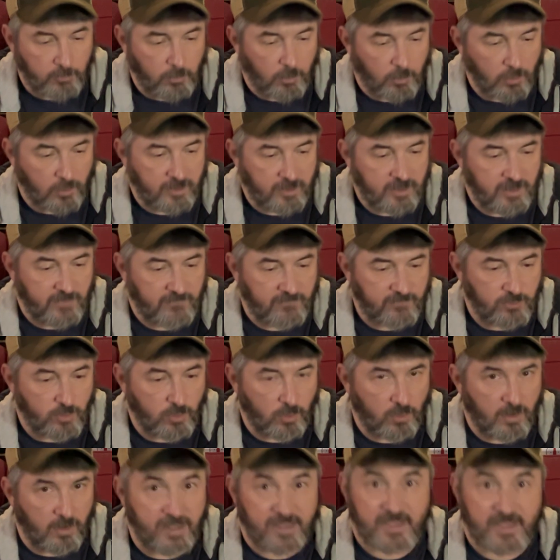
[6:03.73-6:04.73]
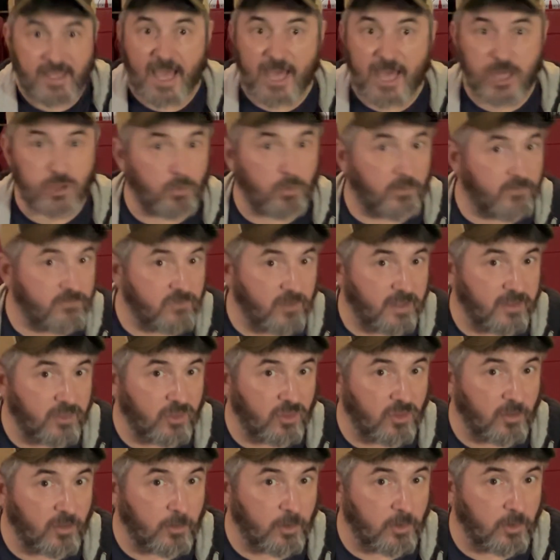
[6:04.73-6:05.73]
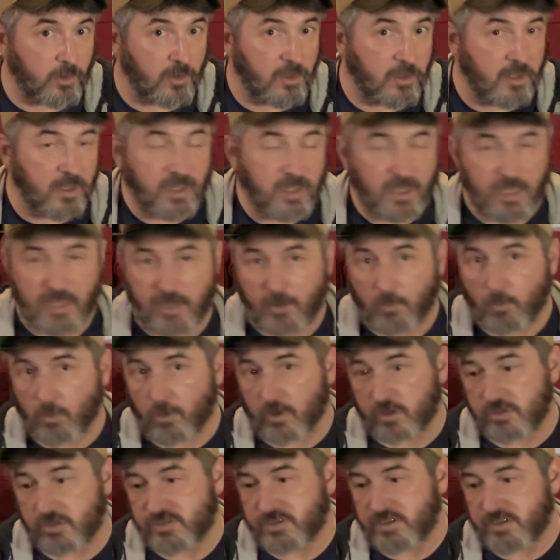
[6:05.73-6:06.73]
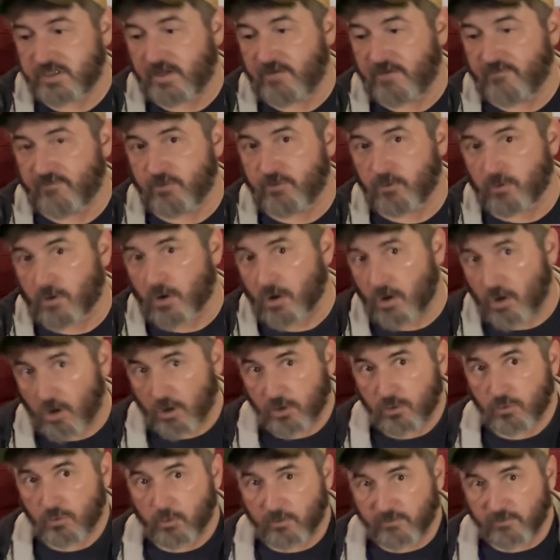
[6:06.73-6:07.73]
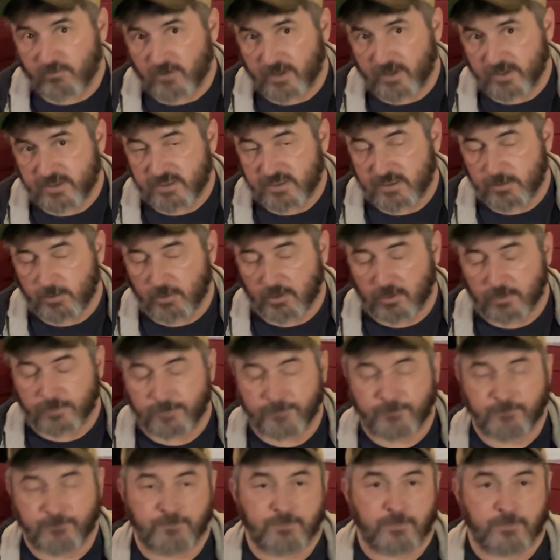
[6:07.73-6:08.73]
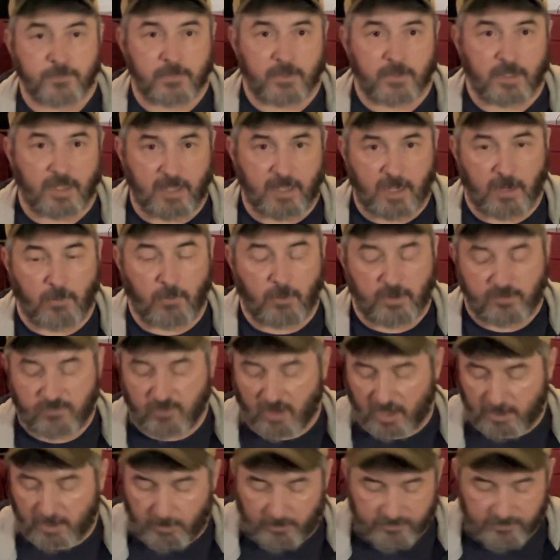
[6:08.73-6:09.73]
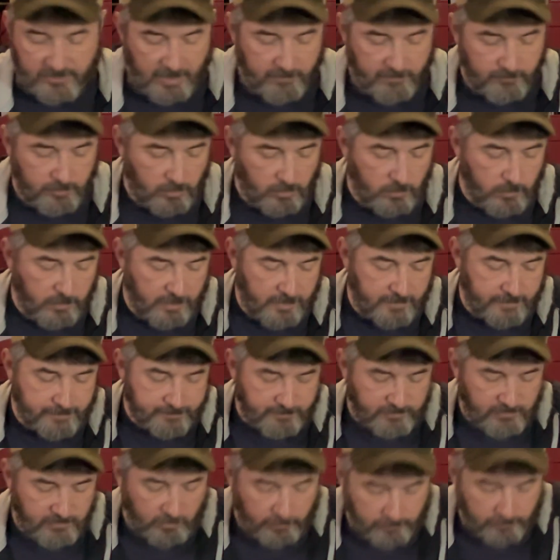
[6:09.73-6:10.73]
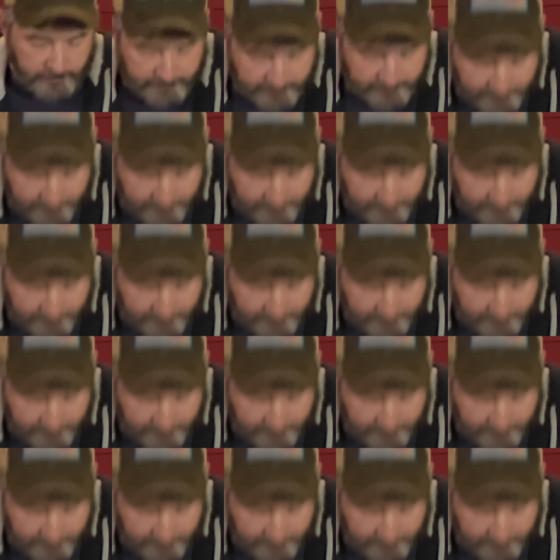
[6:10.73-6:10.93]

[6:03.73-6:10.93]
work if you're a casual flight simmer. It works if you're a hardcore flight simmer. And I want to talk about that real quick. So